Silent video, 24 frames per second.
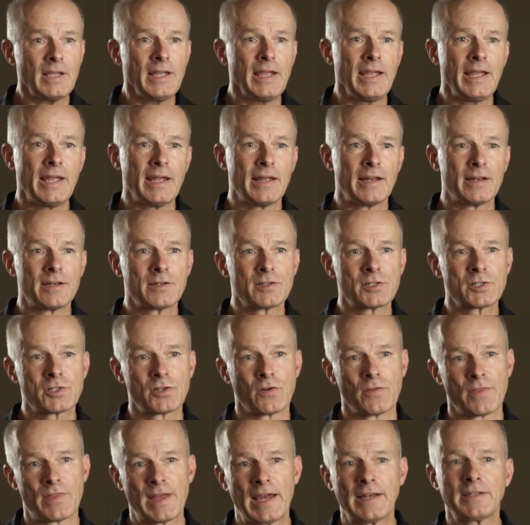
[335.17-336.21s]
And
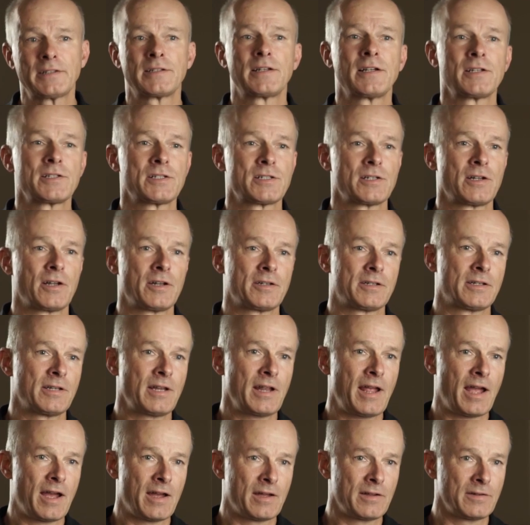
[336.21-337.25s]
so that does not
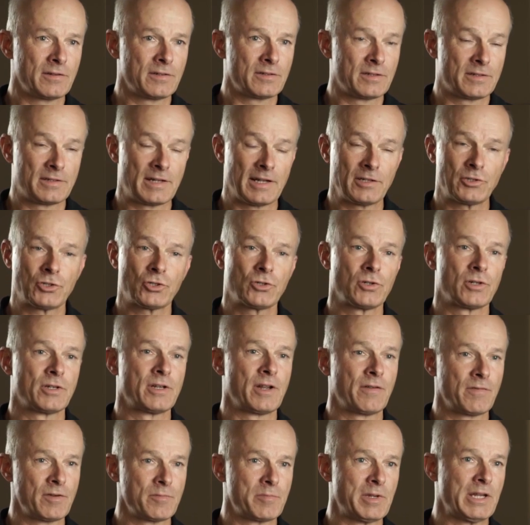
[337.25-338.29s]
ha- that should
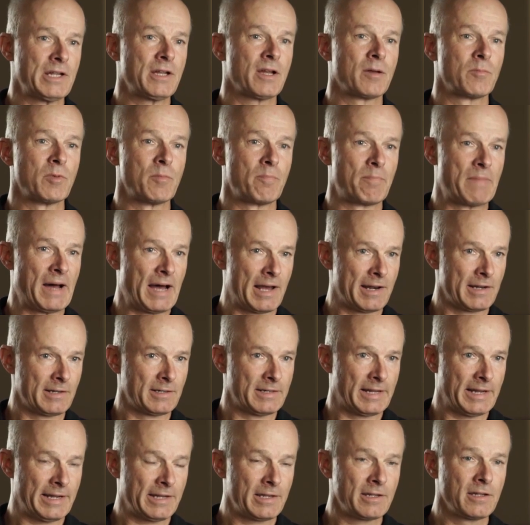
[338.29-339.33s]
never become a
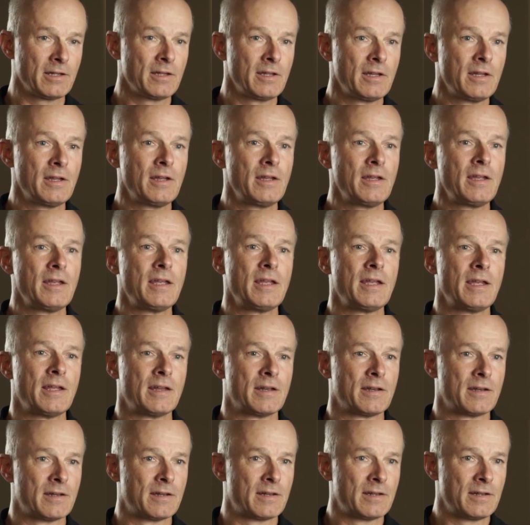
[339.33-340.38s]
bottleneck
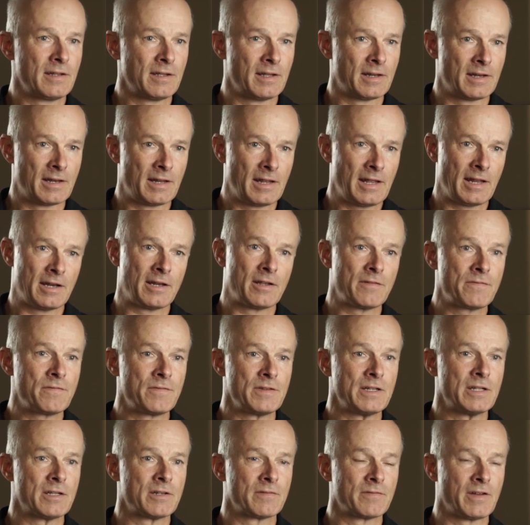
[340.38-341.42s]
in an
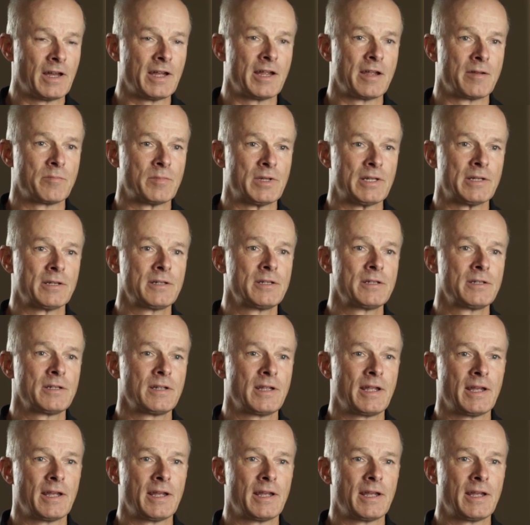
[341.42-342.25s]
NFV environment.